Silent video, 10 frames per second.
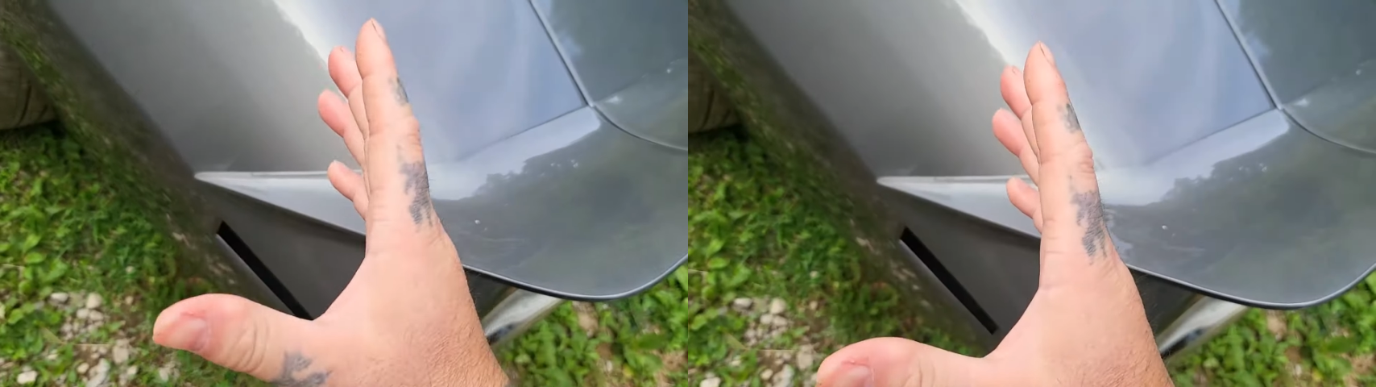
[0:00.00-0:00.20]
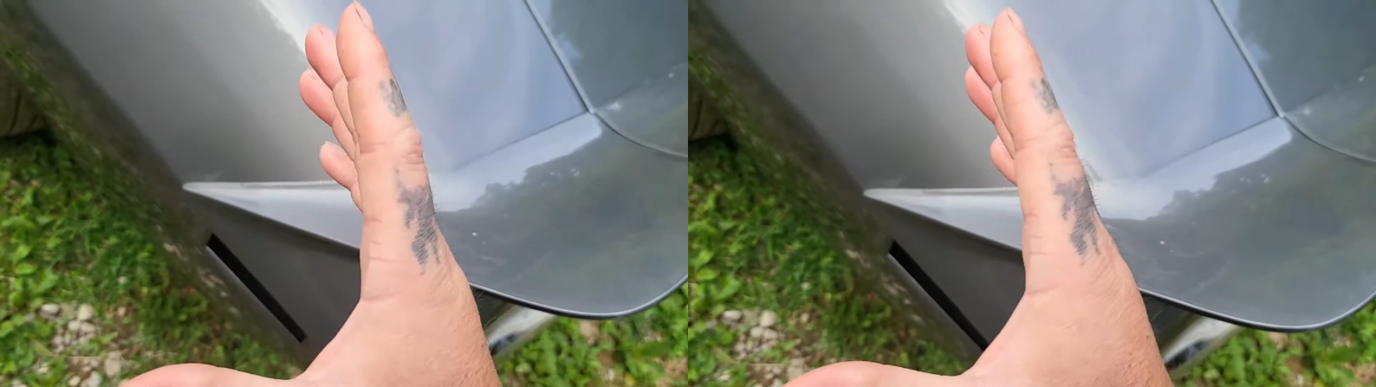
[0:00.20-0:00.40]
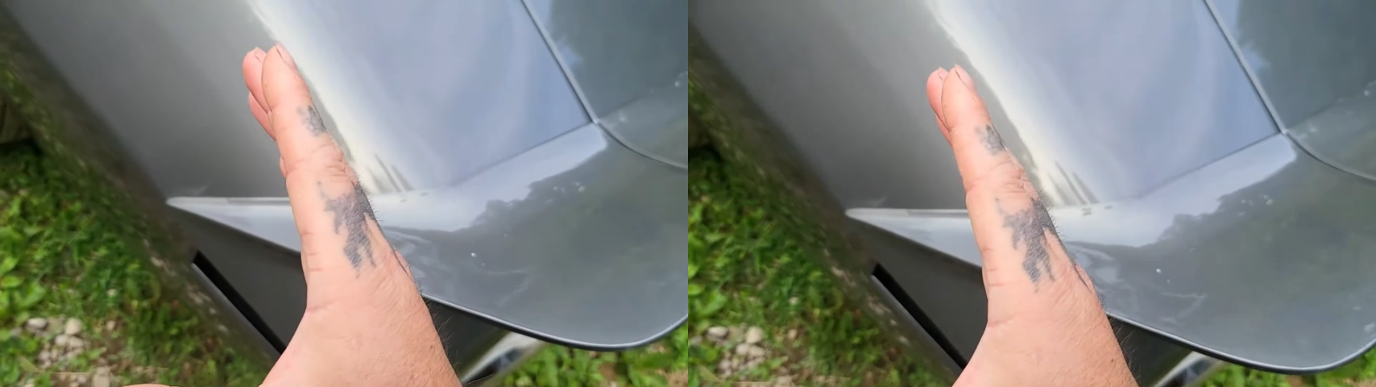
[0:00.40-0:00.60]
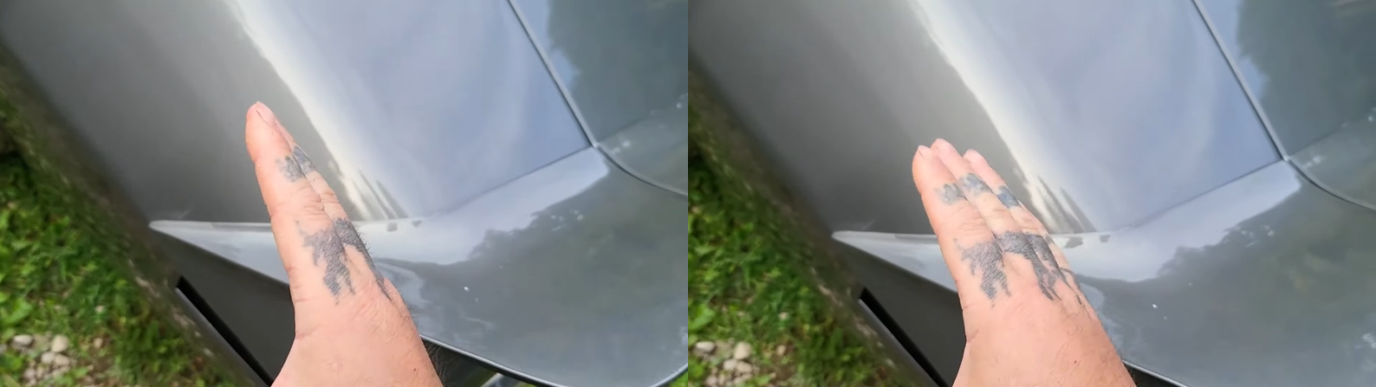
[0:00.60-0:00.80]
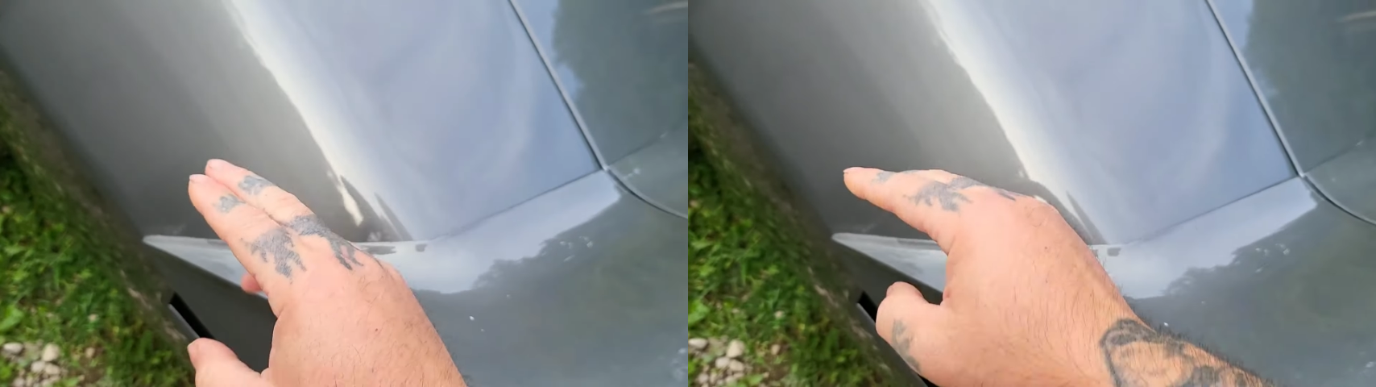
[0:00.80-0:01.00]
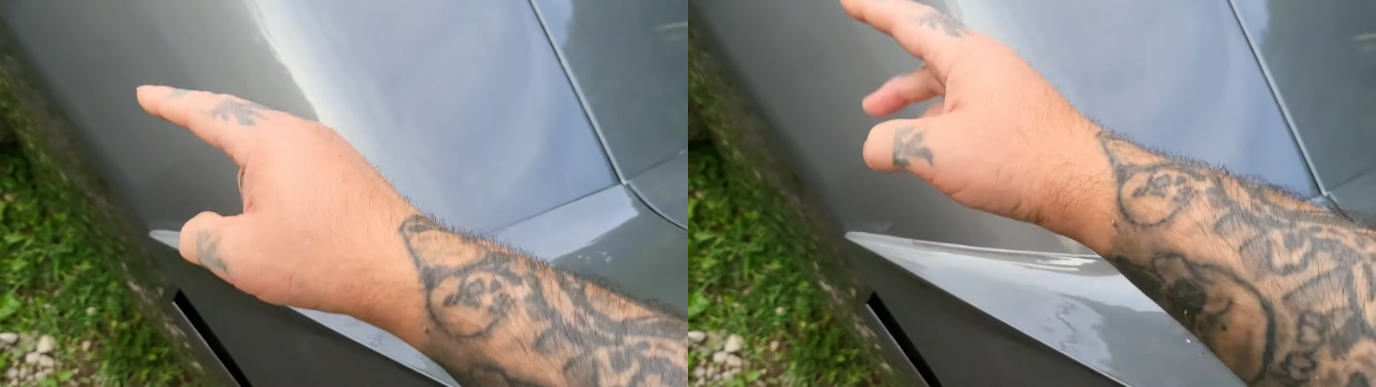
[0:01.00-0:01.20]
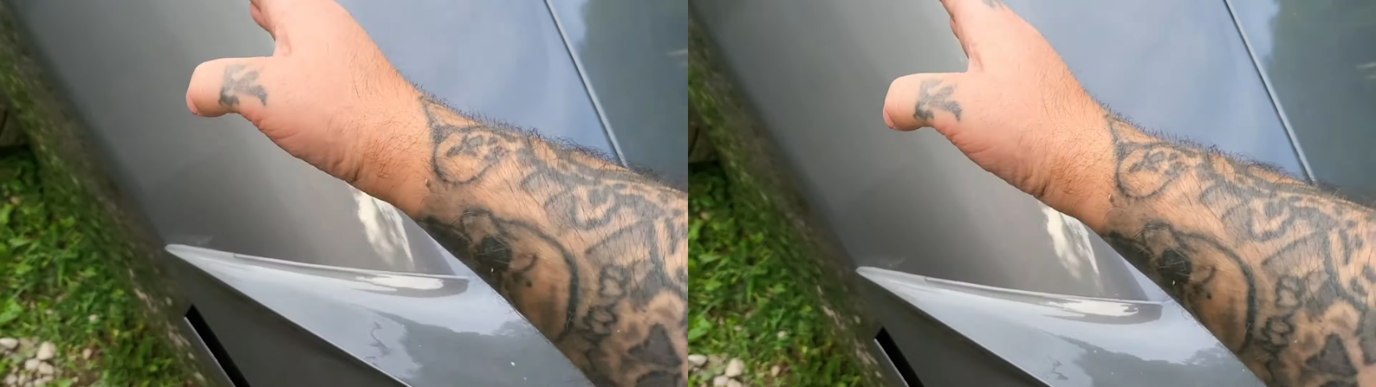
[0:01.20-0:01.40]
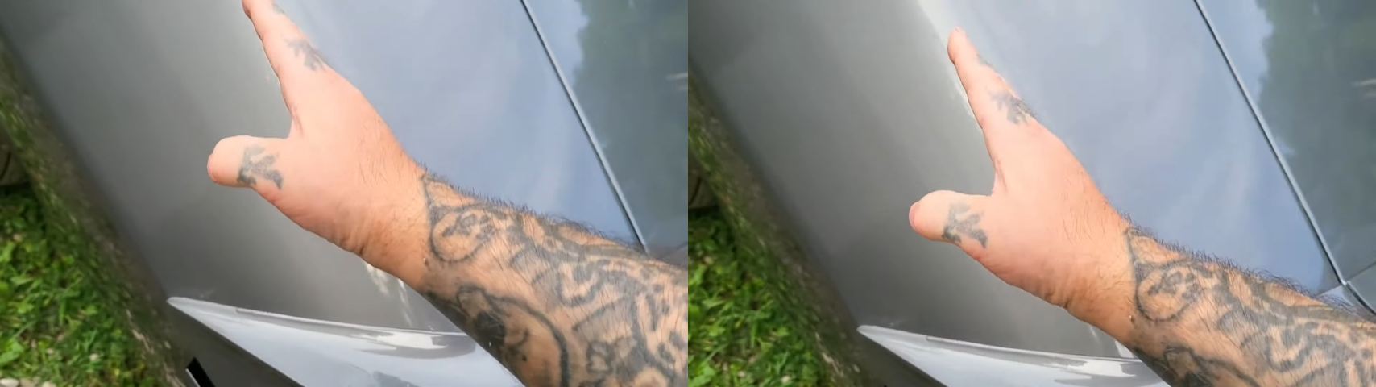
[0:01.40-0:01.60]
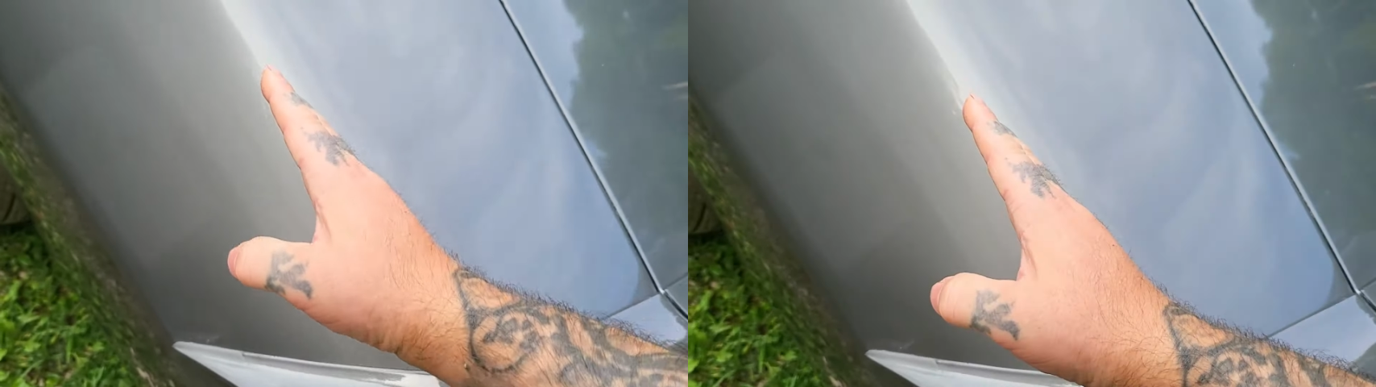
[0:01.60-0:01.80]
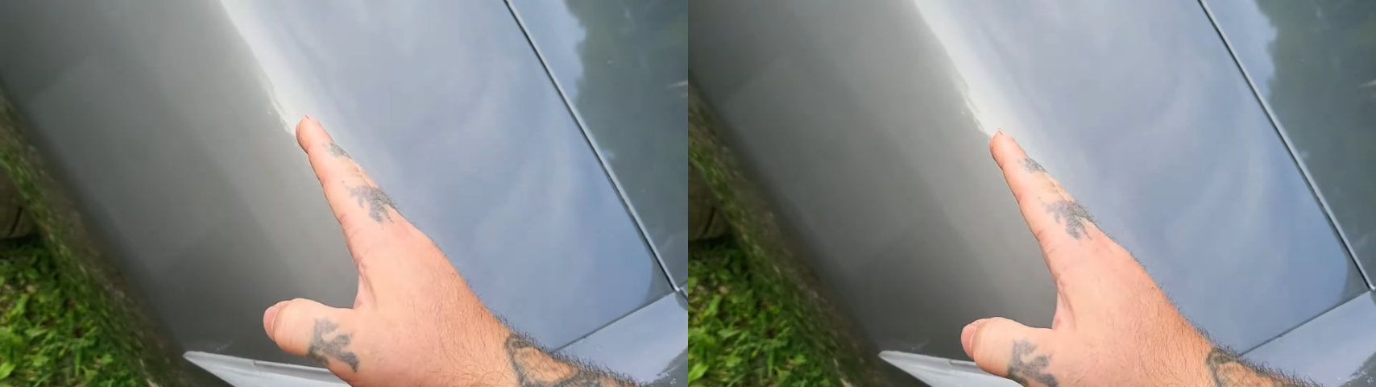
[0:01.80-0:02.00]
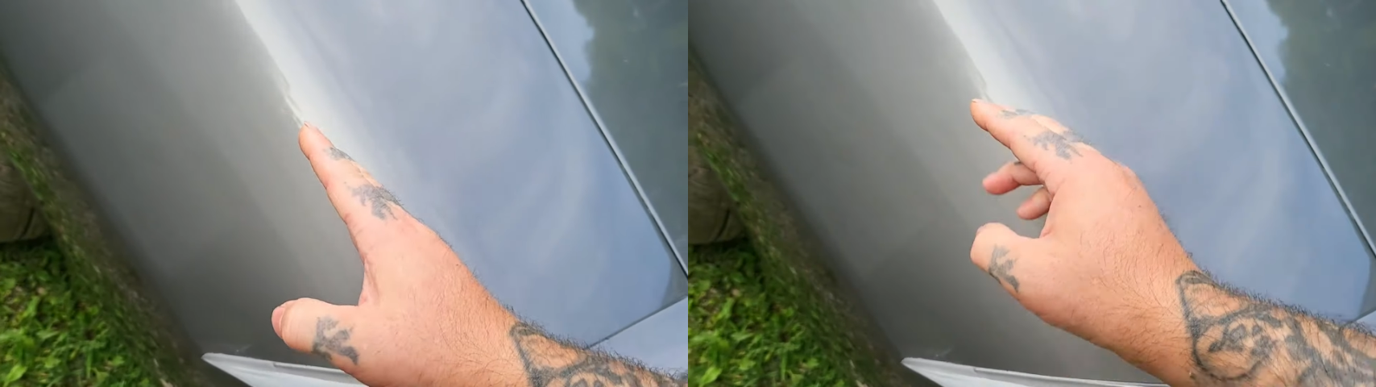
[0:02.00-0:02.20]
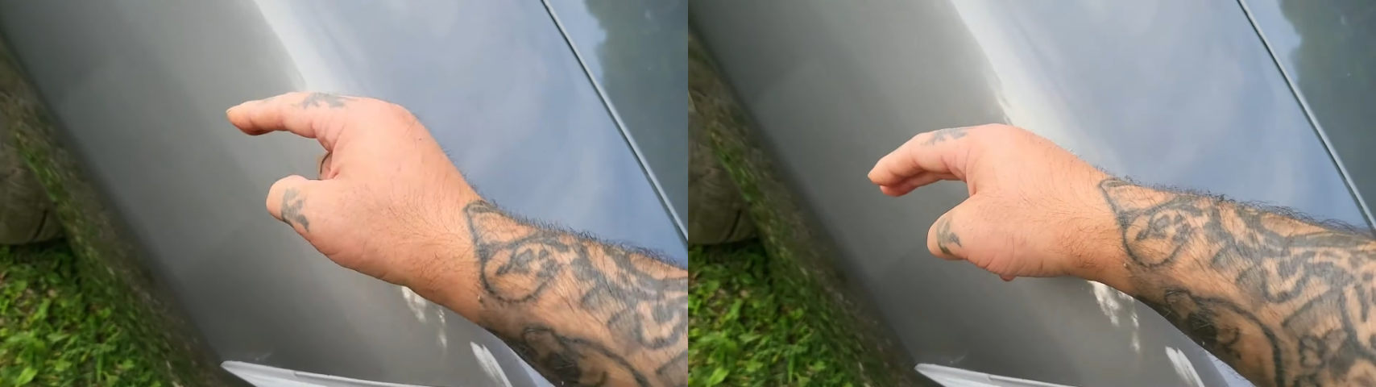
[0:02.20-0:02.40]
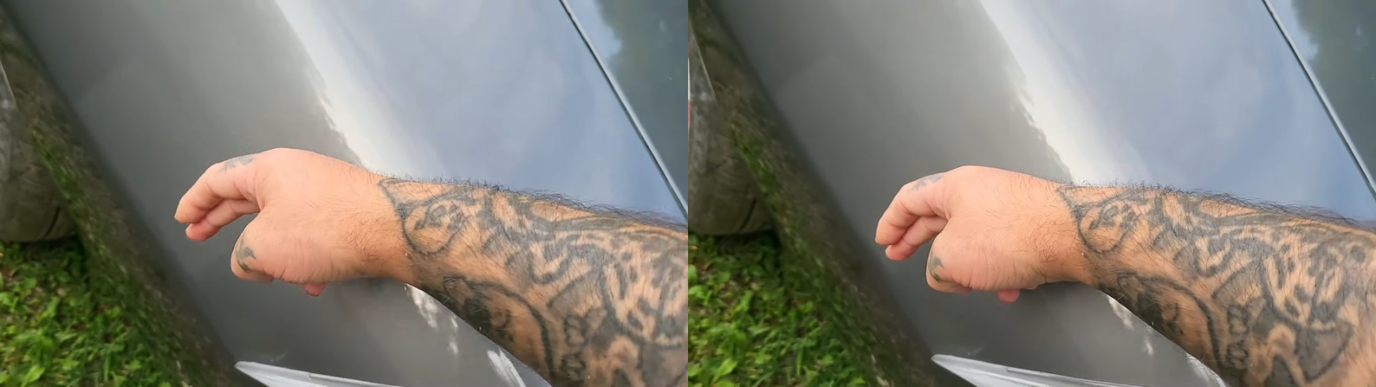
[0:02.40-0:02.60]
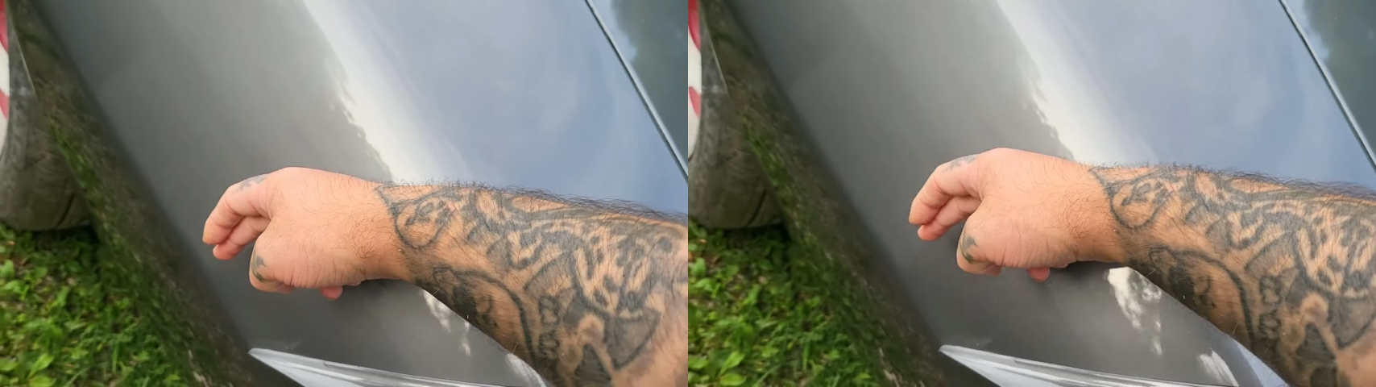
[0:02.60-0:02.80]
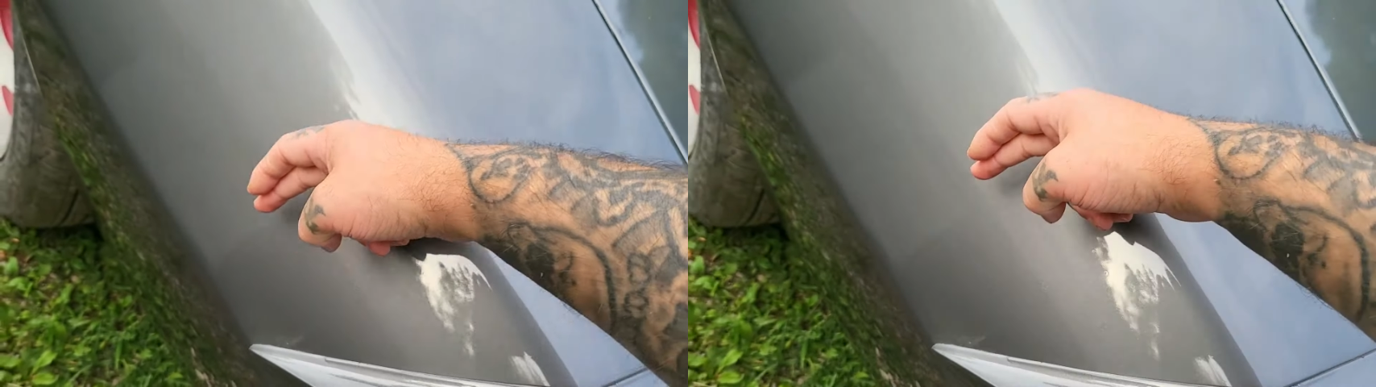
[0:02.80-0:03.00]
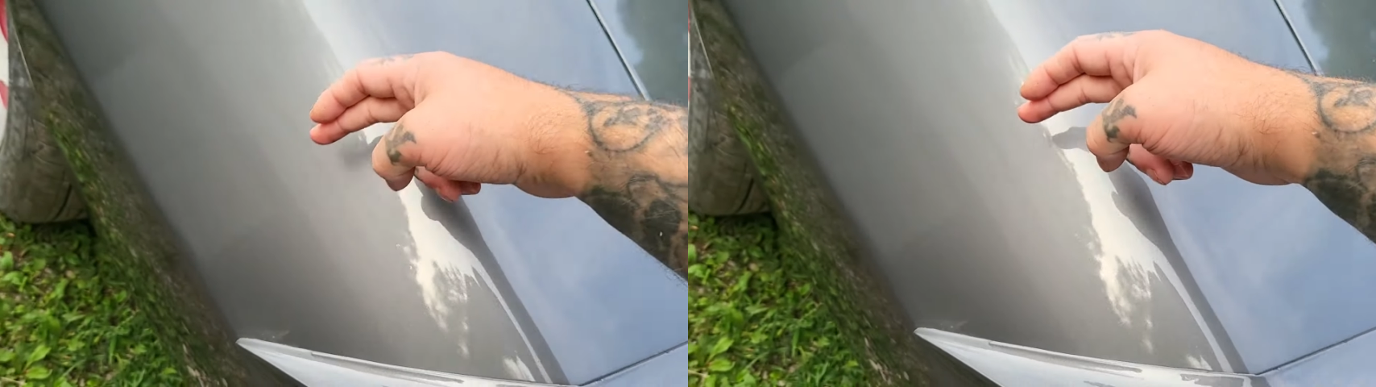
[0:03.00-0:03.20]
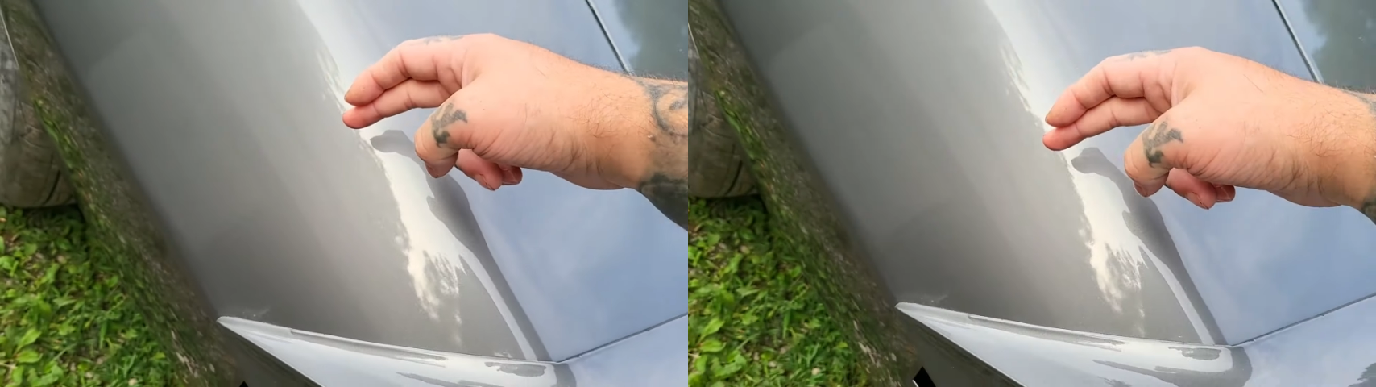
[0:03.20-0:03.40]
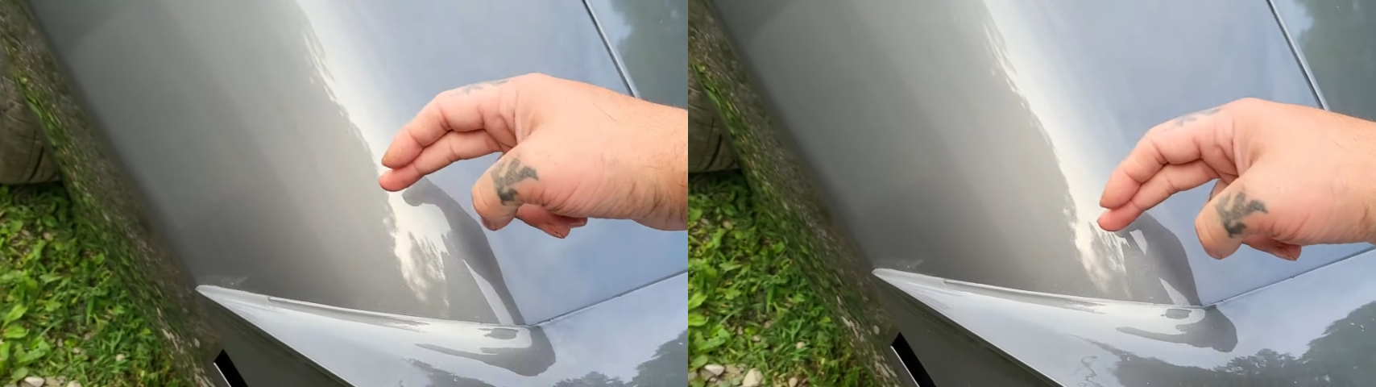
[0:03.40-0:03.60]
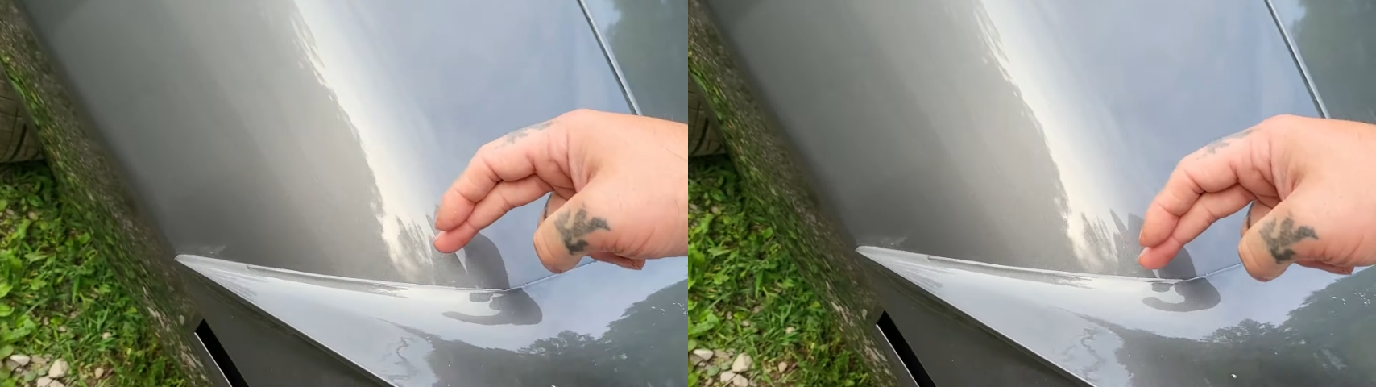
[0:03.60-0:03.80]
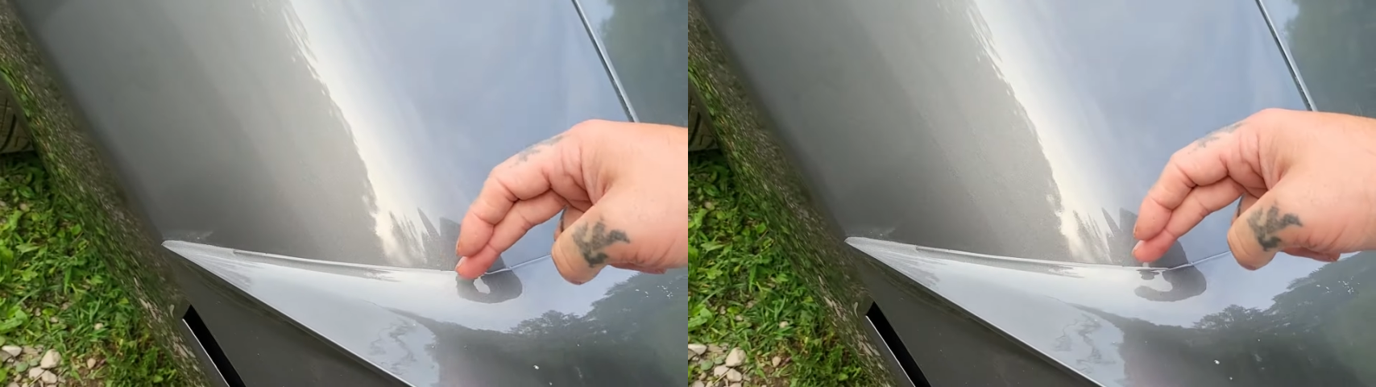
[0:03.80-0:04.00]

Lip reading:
Nobody's mouth can be seen.